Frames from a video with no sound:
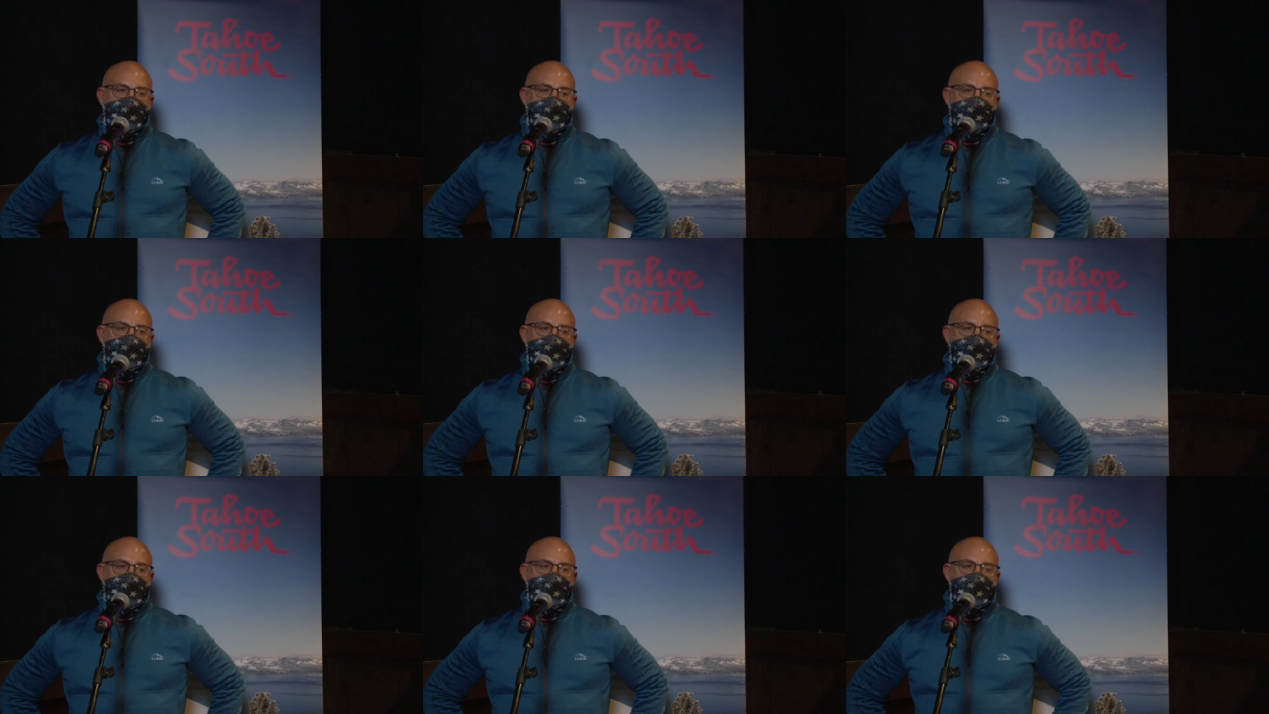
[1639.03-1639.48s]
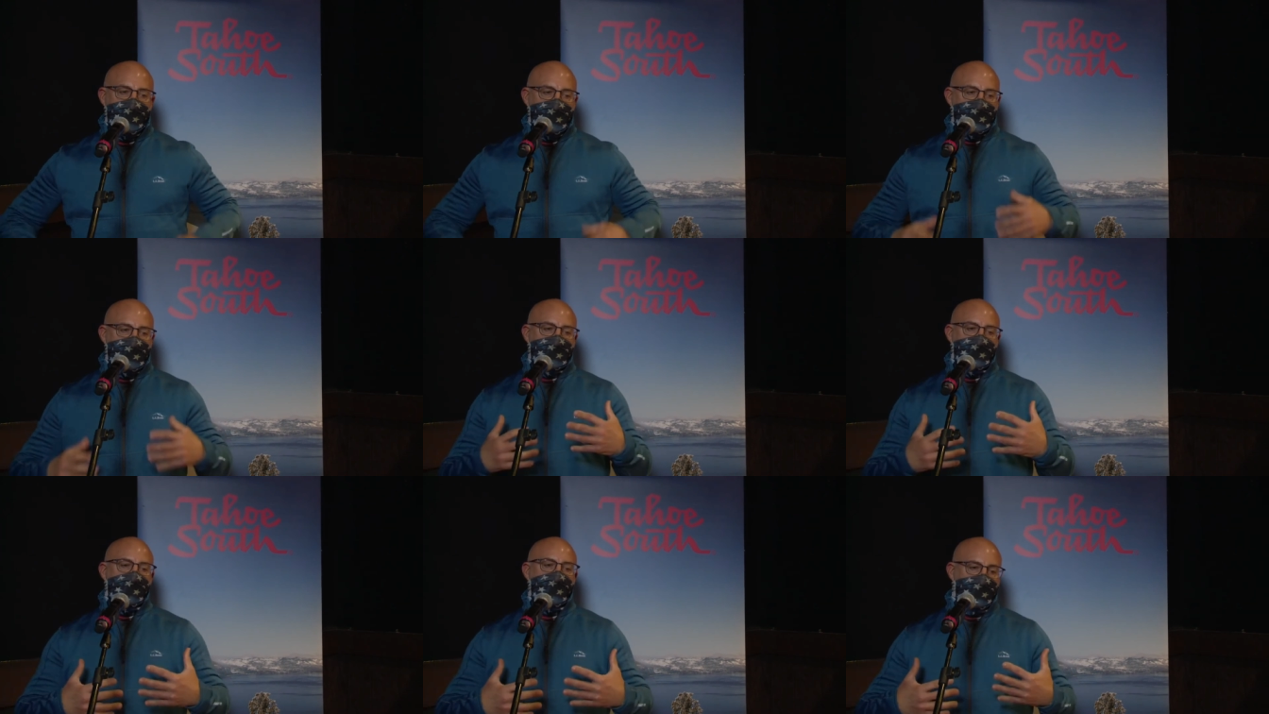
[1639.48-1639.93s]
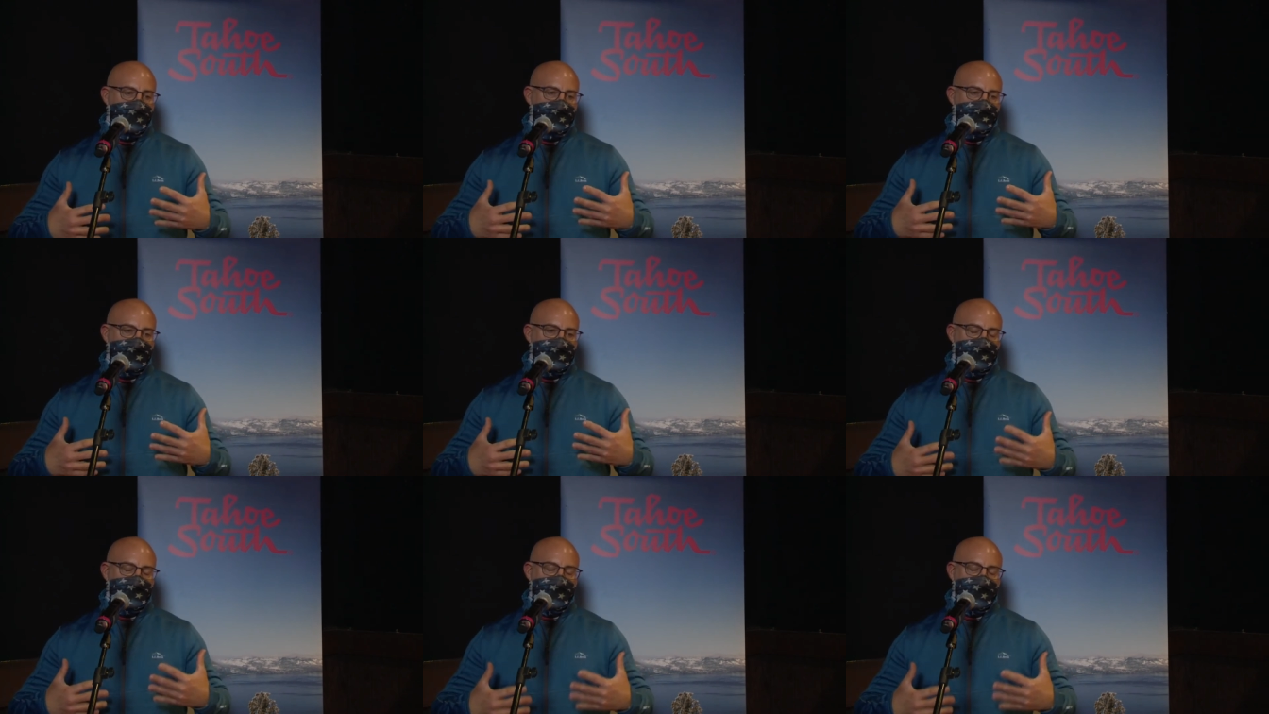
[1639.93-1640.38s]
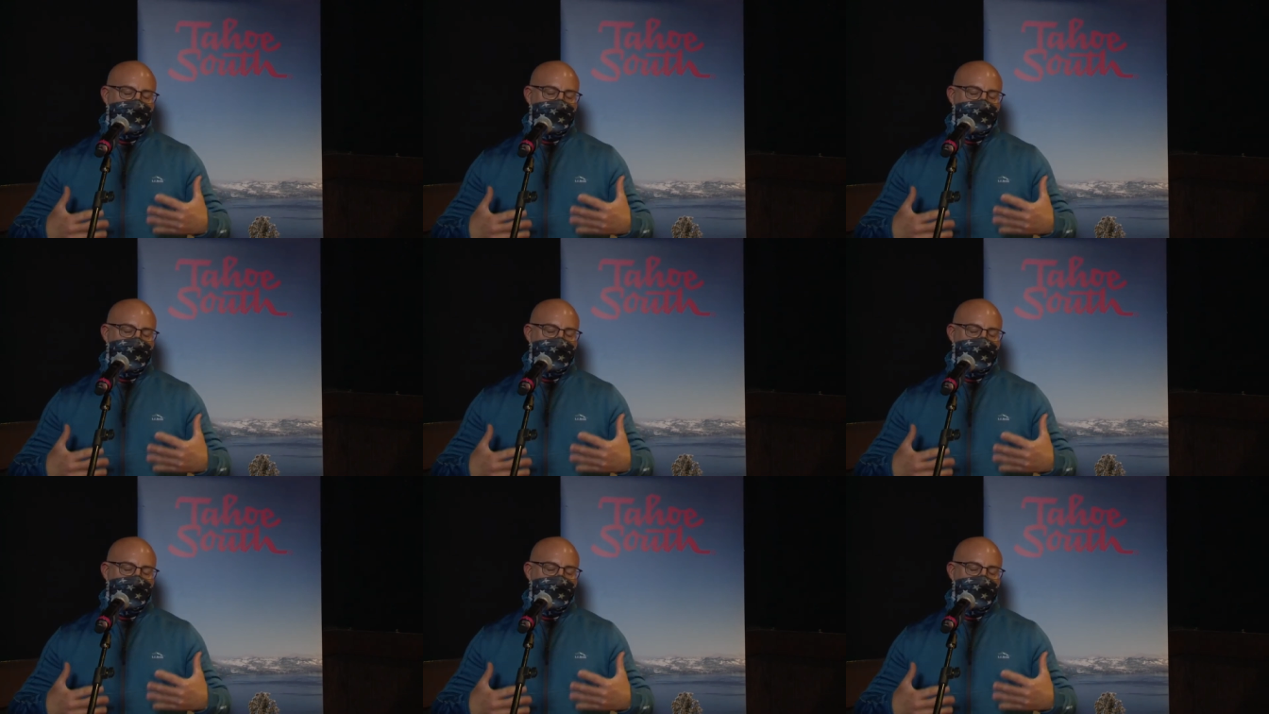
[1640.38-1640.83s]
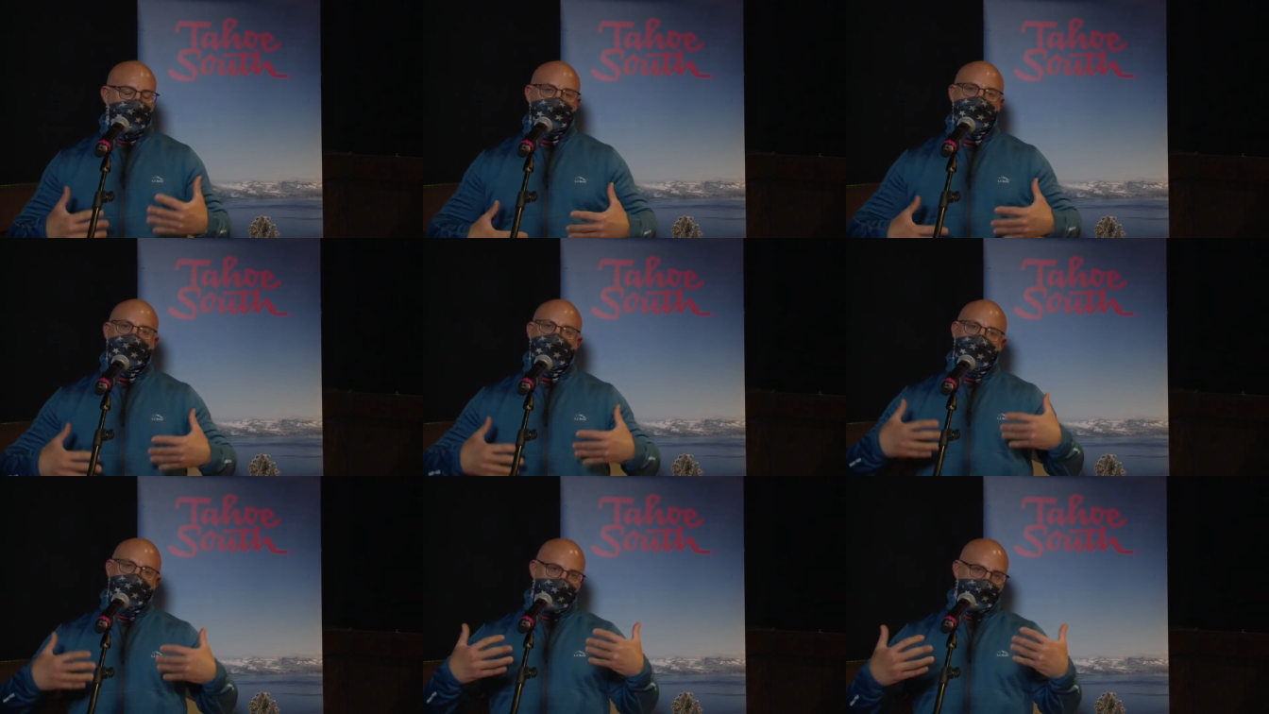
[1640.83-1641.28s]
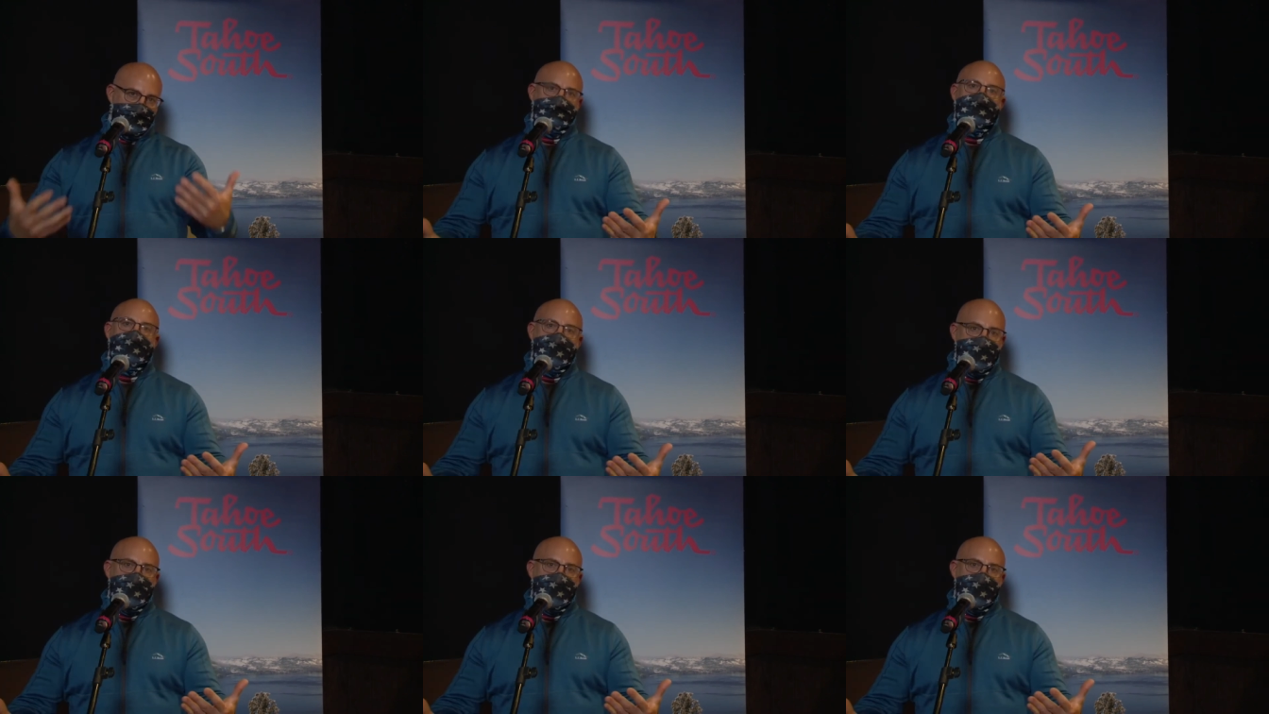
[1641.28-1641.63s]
You know, when you were discussing climate